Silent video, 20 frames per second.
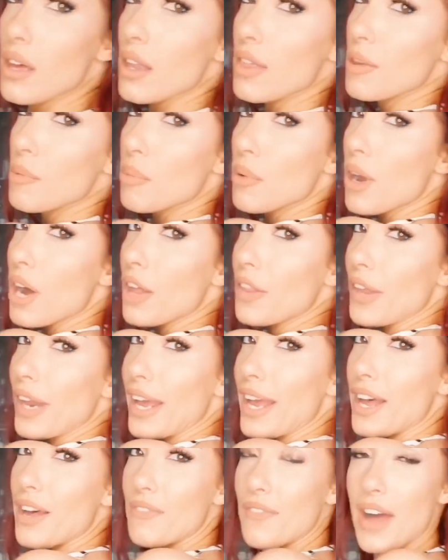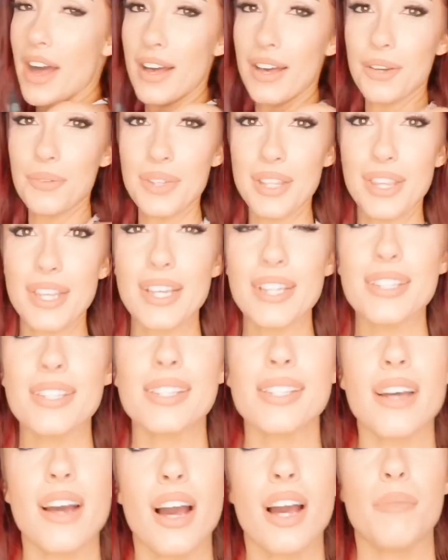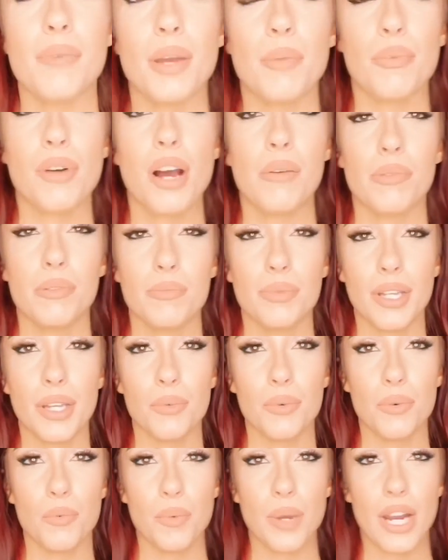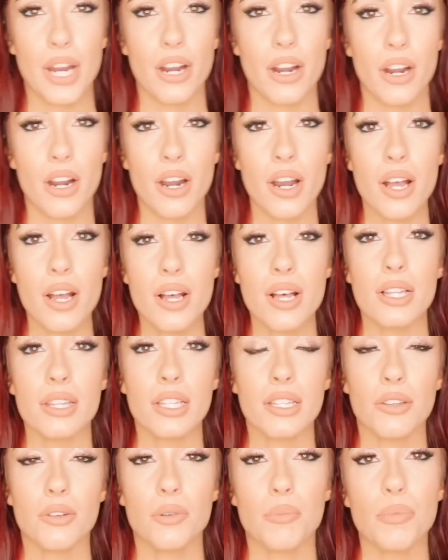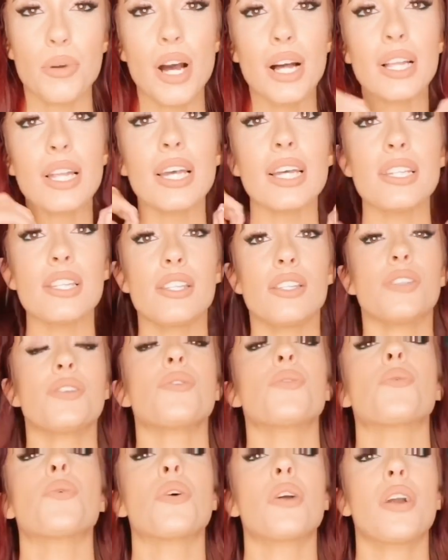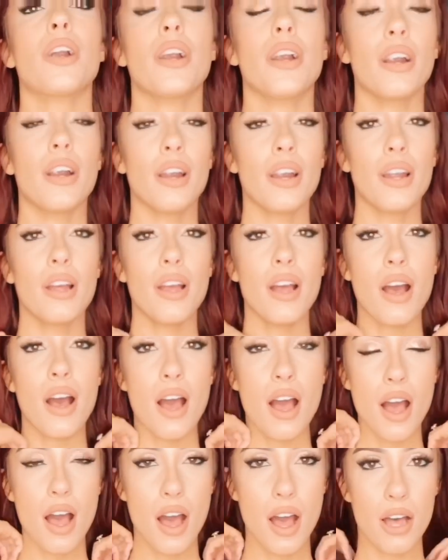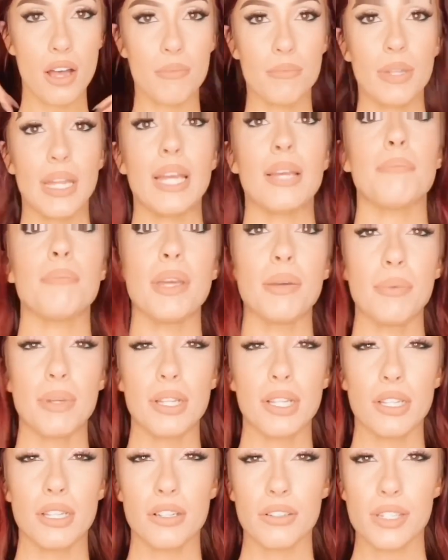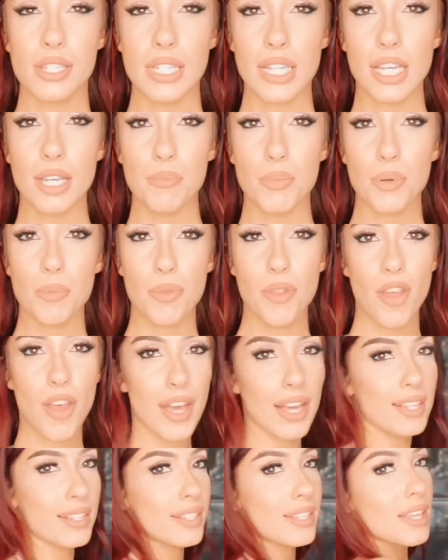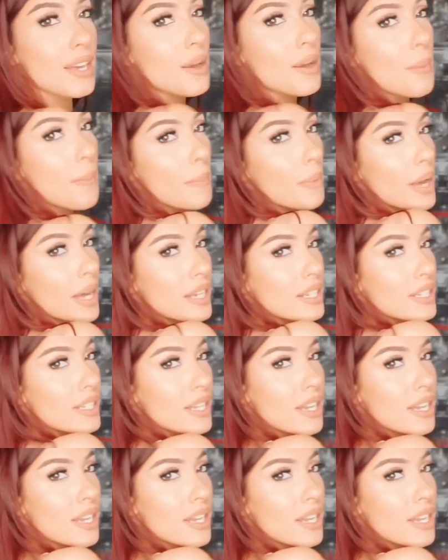the bra that I have on with this. I probably would wear the little bralettes or like maybe the little sticky boob things, but